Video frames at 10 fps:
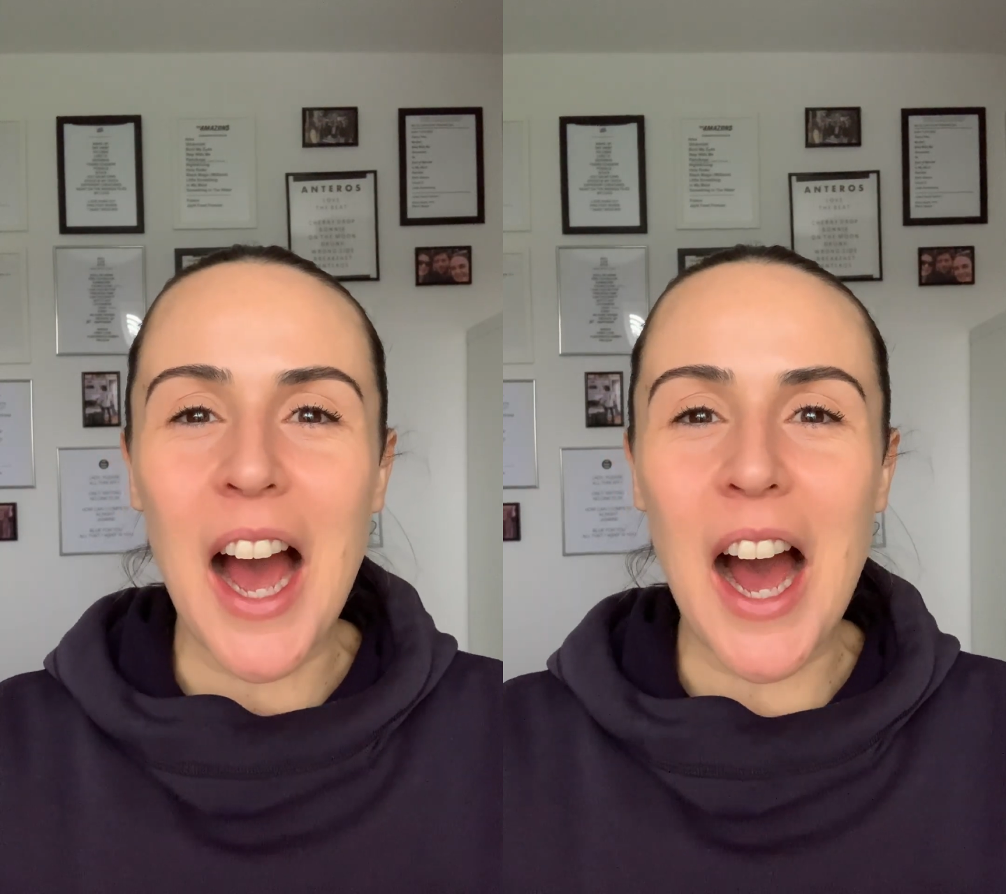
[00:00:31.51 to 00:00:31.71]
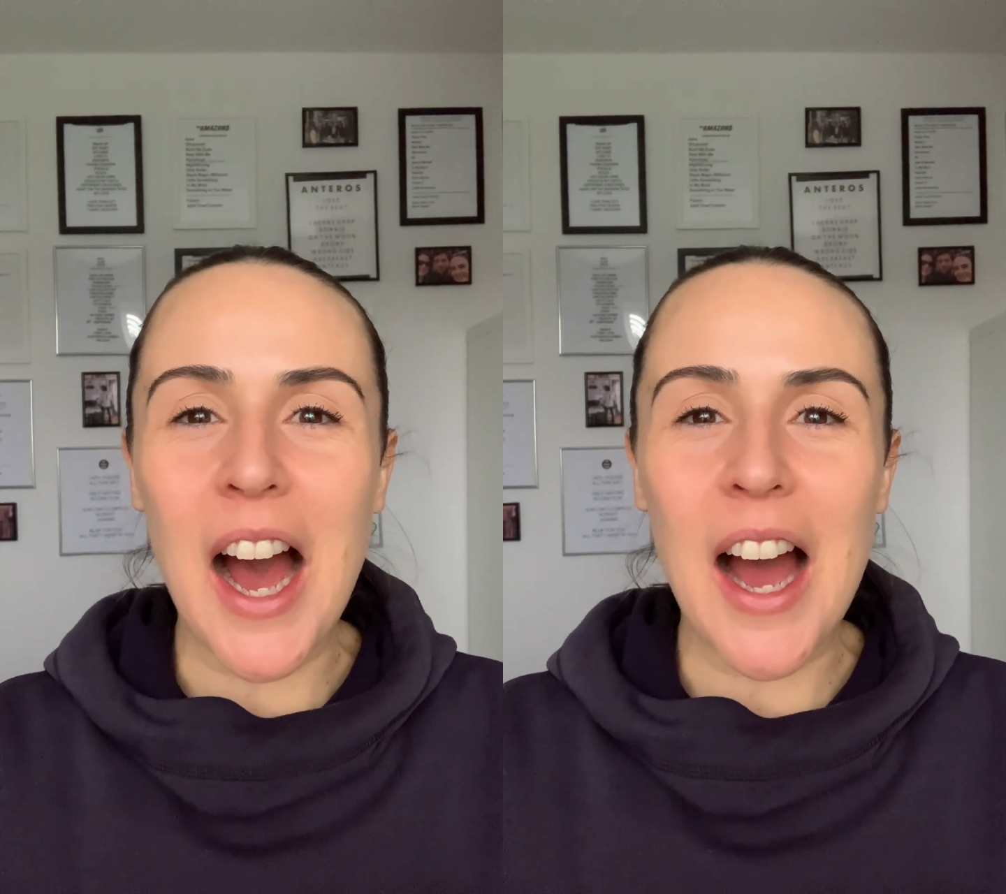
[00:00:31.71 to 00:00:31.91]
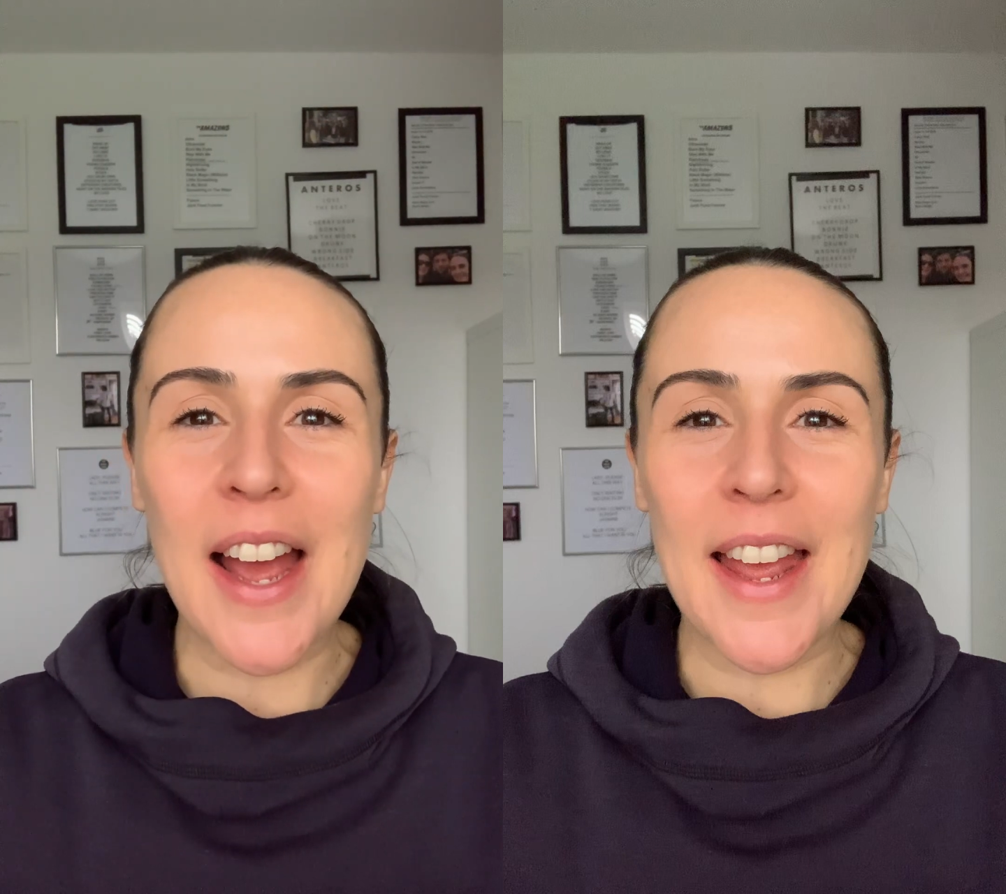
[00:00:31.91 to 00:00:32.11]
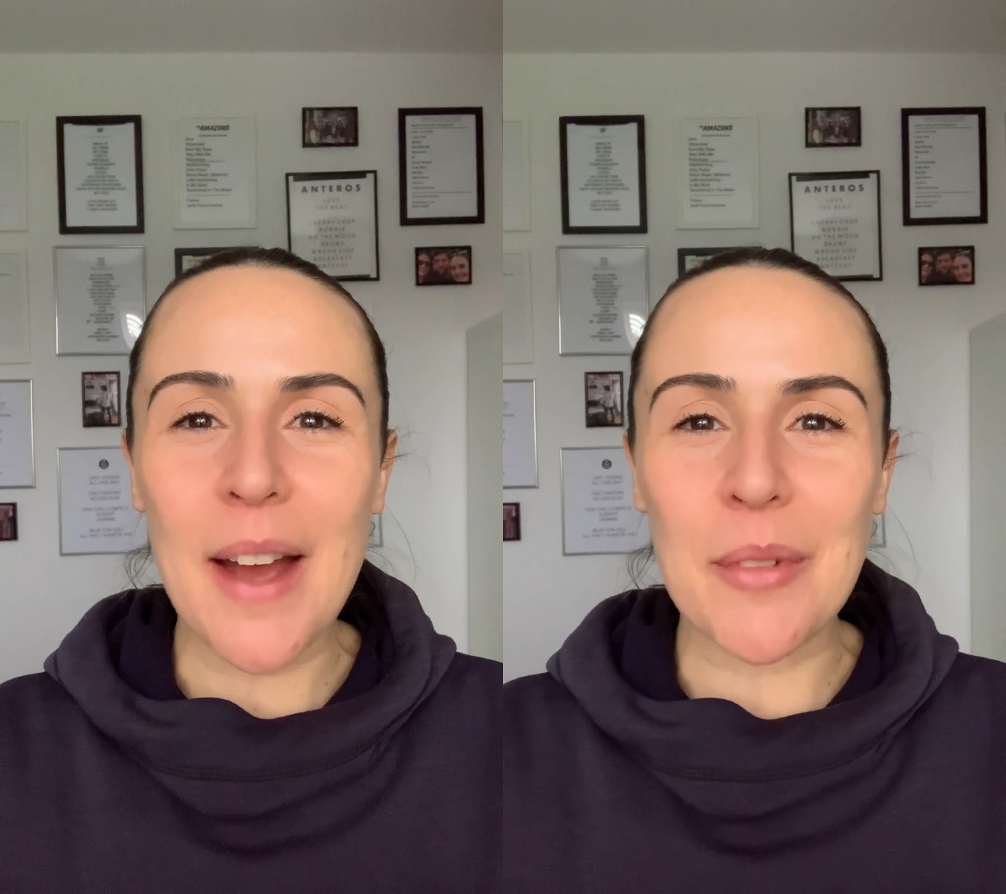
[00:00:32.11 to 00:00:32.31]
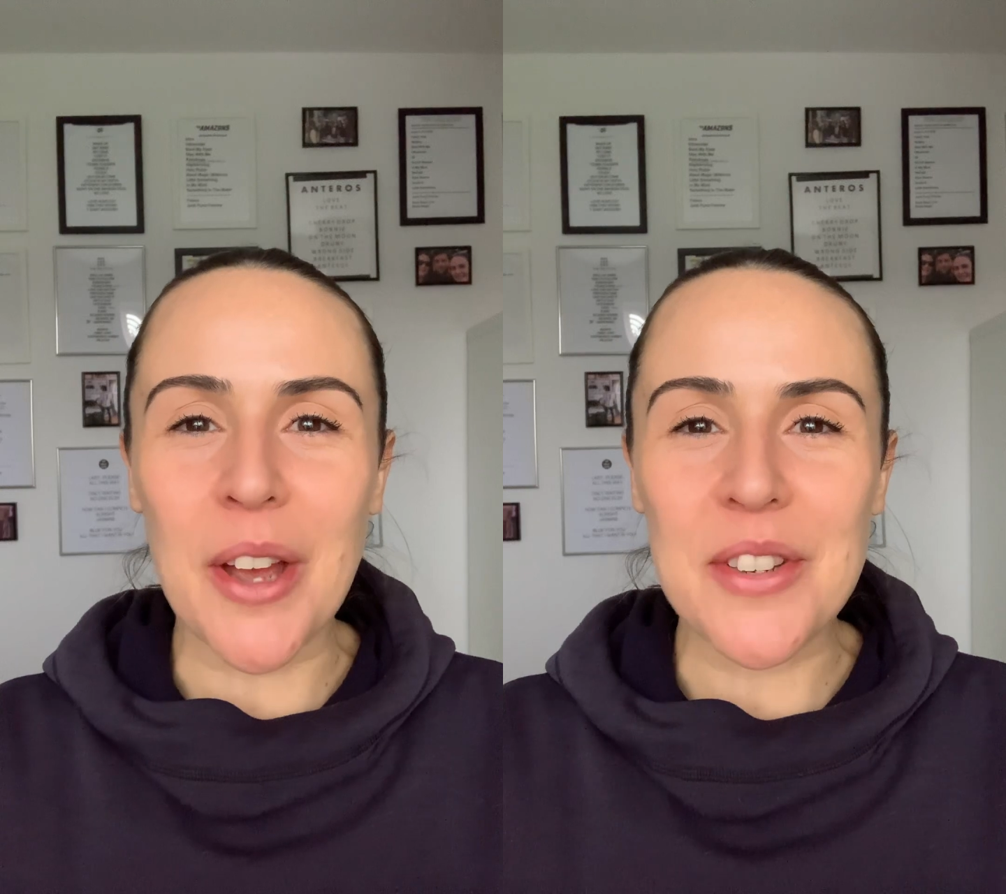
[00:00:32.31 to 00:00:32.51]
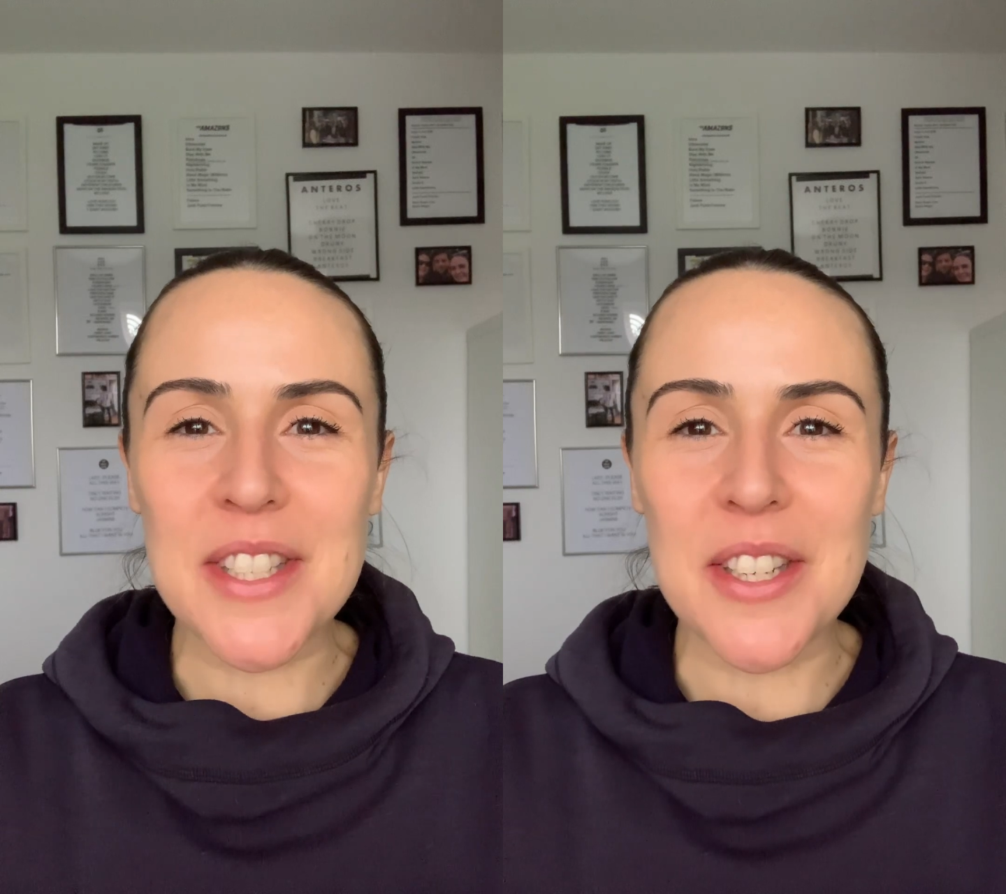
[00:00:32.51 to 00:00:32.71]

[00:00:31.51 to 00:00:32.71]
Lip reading: I am going